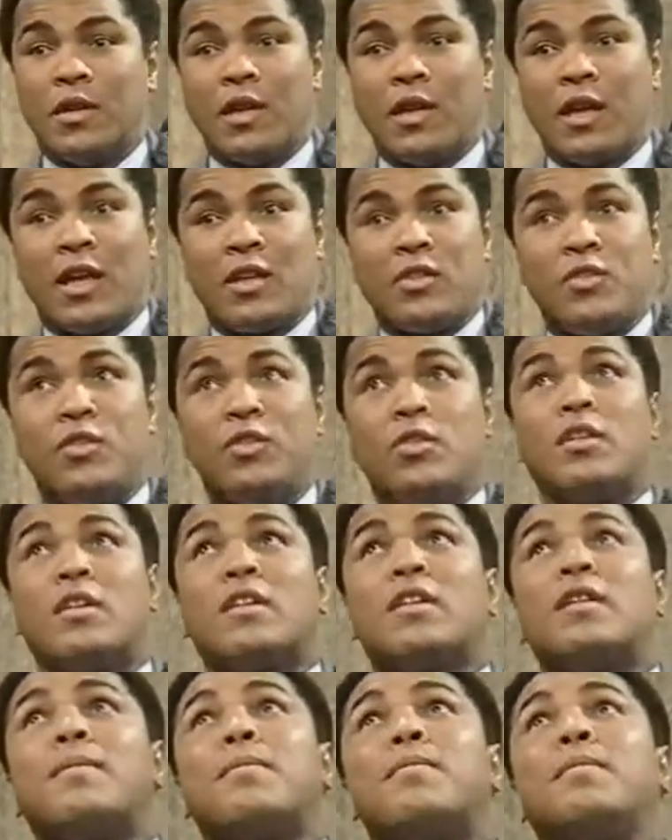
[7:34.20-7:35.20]
And you're
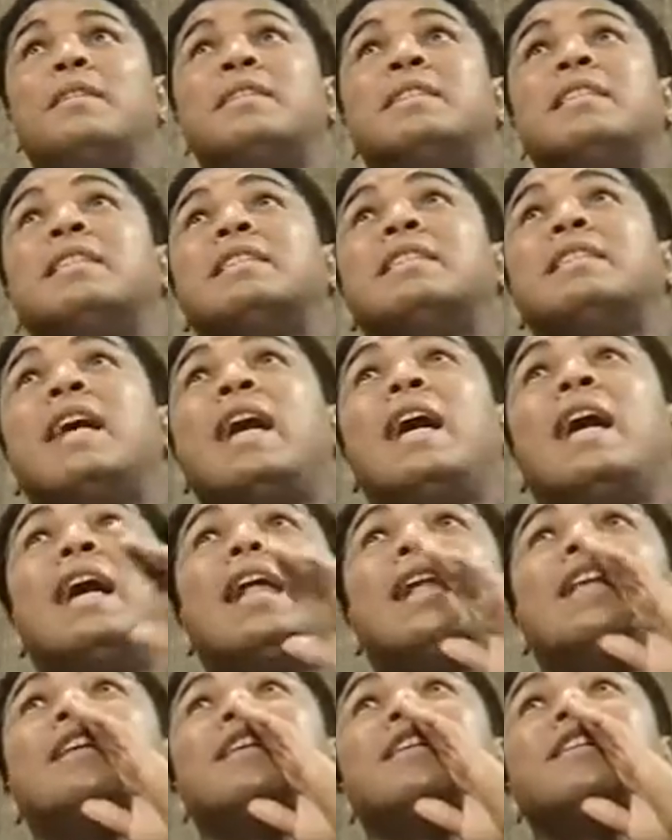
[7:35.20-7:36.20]
looking up at me saying,
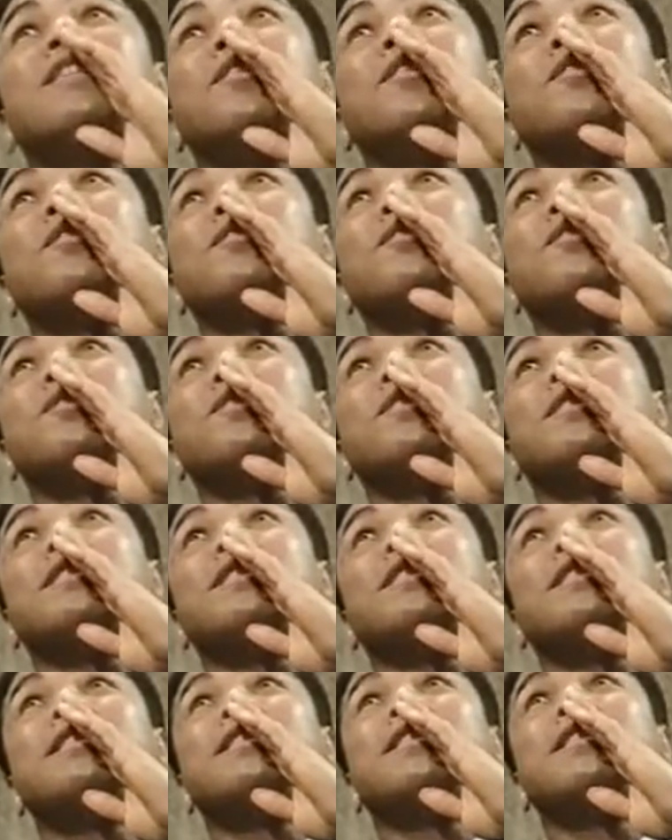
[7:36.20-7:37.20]
Ali, don't do it.
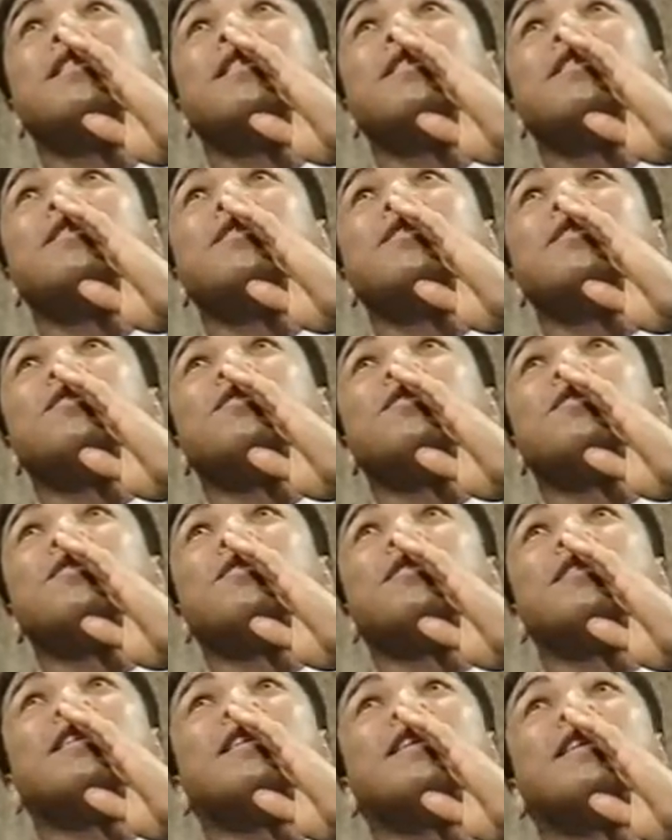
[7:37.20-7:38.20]
Don't do
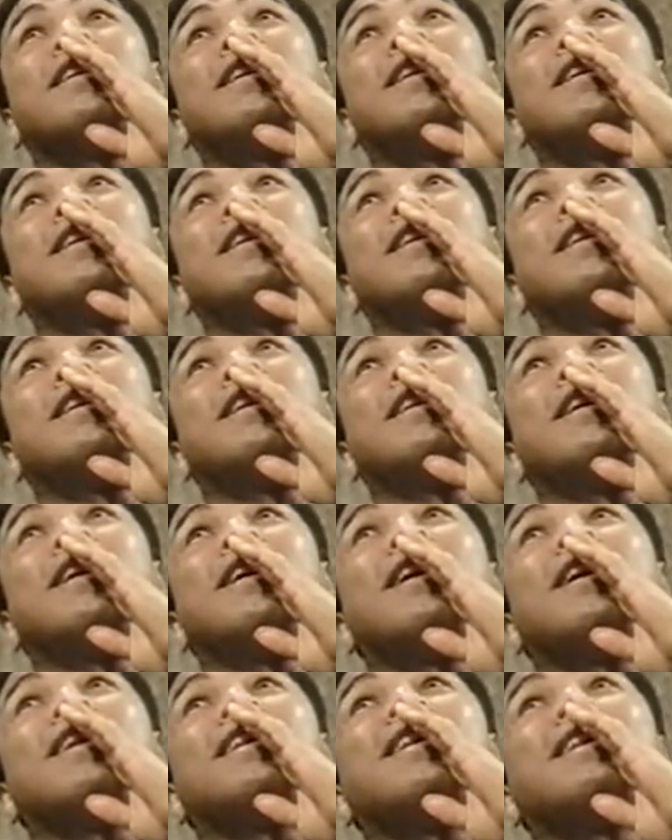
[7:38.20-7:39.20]
it.
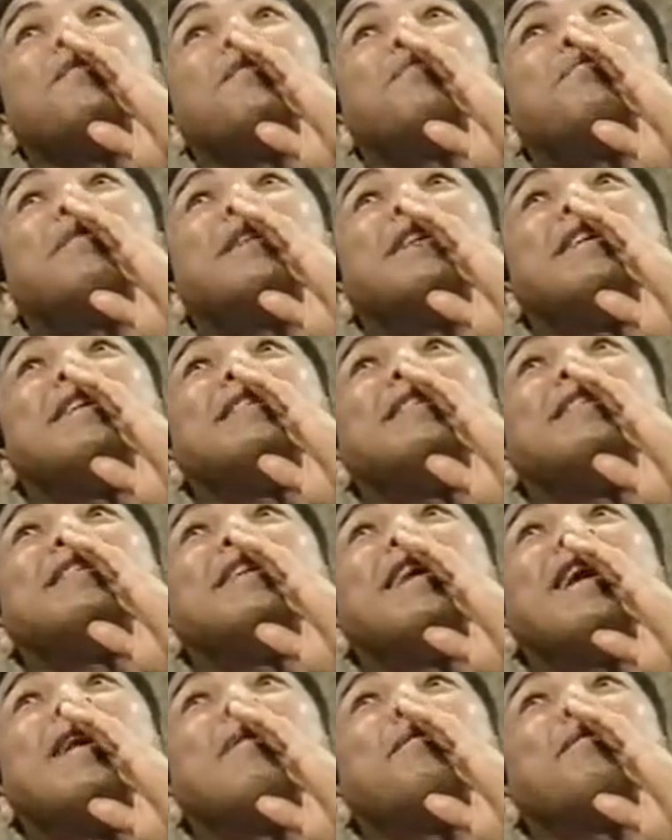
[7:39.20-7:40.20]
Ali, please
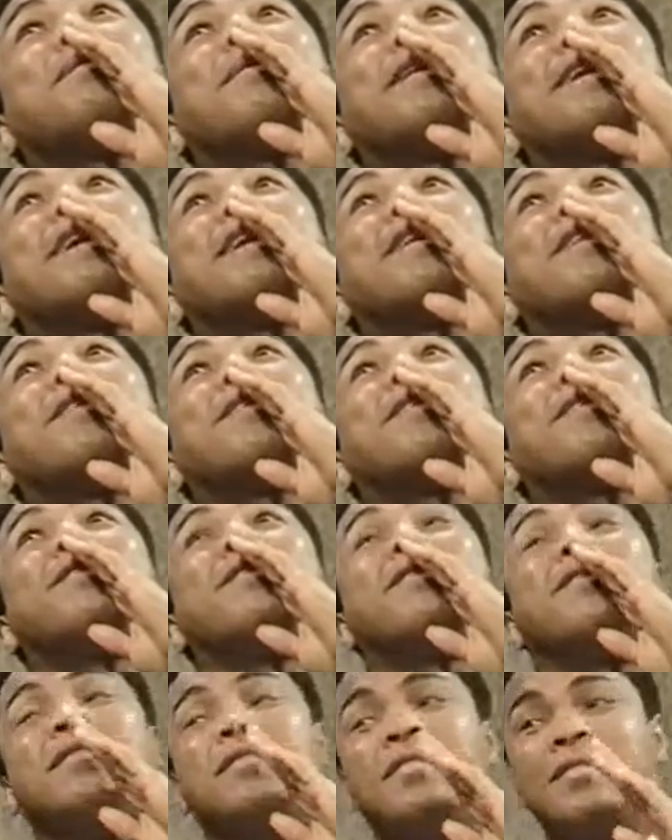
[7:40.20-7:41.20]
stop, you make it
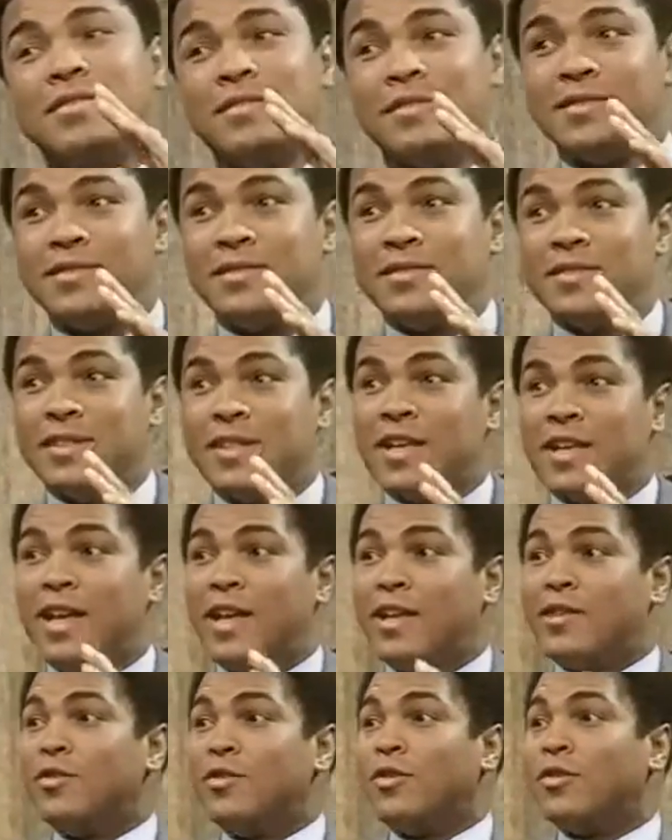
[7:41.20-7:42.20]
hurt.
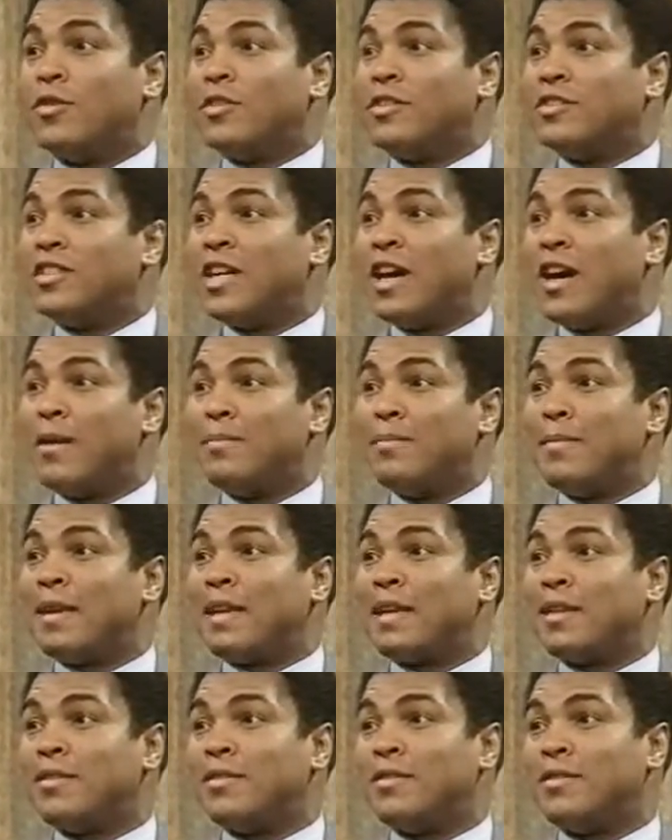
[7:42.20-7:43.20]
And you're on a job
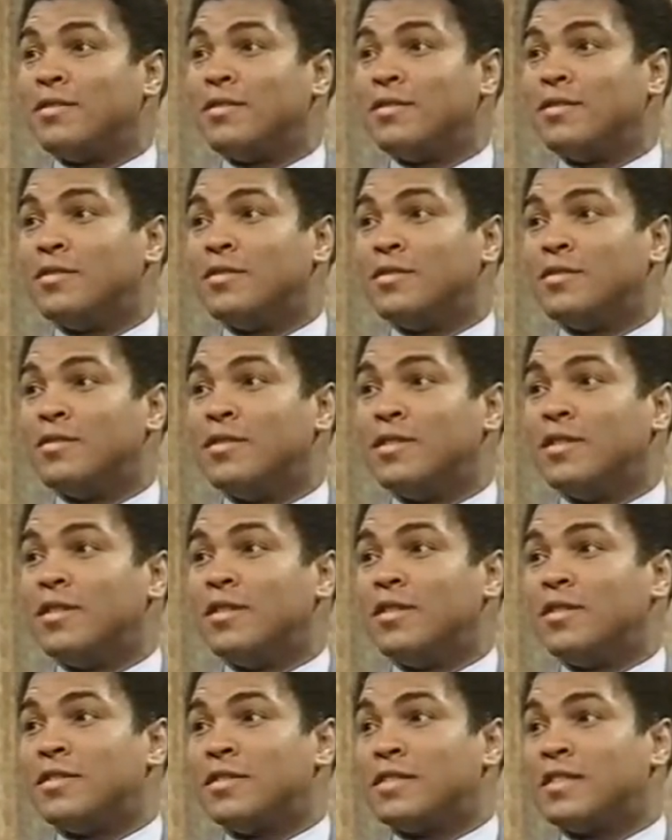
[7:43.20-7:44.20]
making
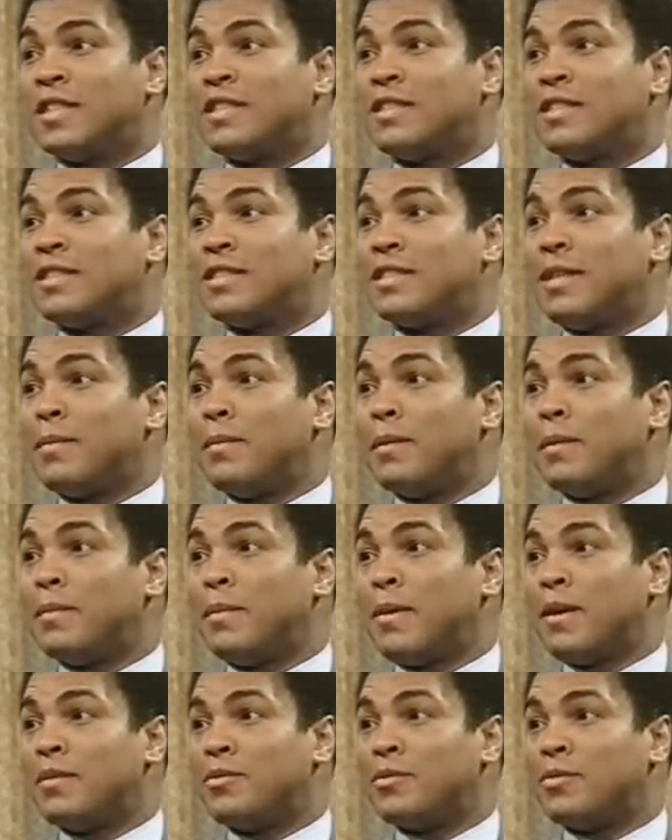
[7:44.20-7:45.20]
60, 70
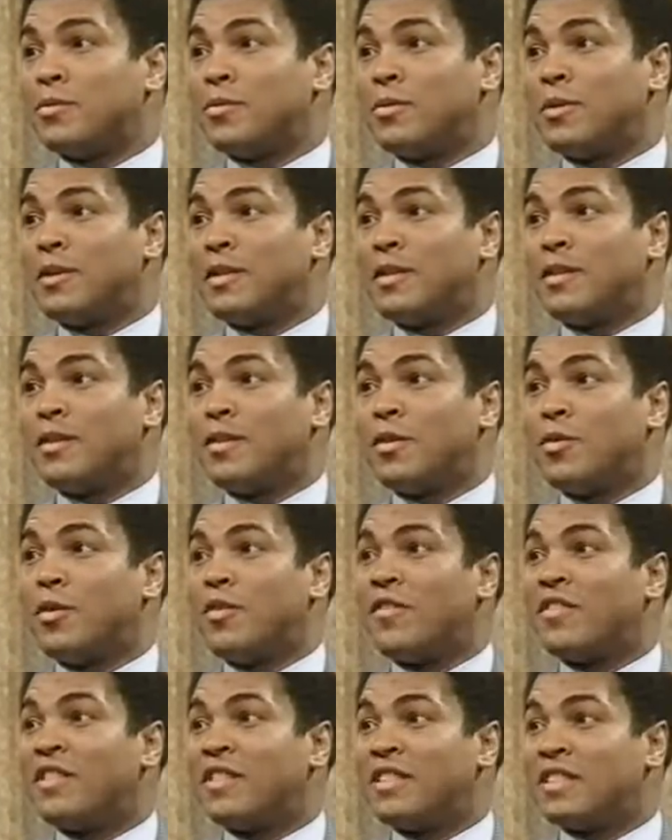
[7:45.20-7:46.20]
pounds a week, or
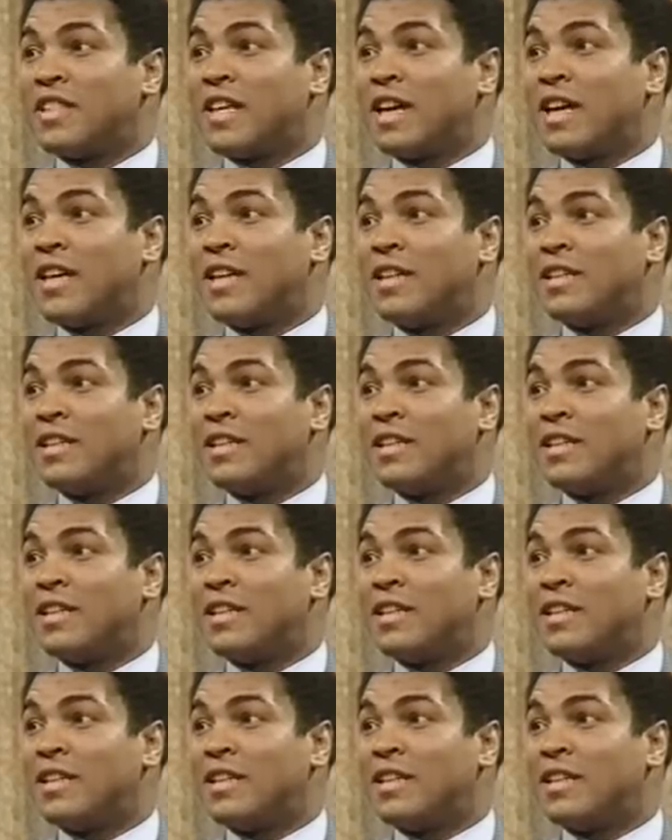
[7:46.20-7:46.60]
whoever this guy